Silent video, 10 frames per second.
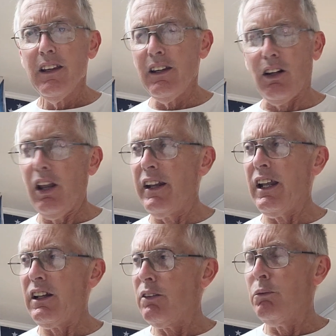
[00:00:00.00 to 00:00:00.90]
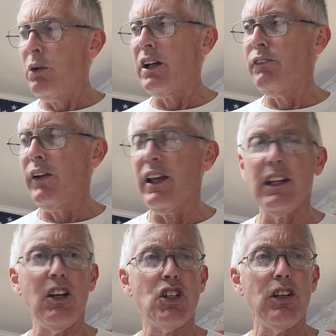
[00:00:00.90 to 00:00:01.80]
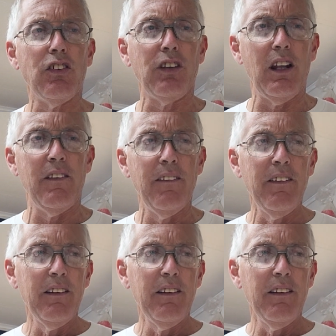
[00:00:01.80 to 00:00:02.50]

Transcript: And Claudette, wonderful lady, and she said,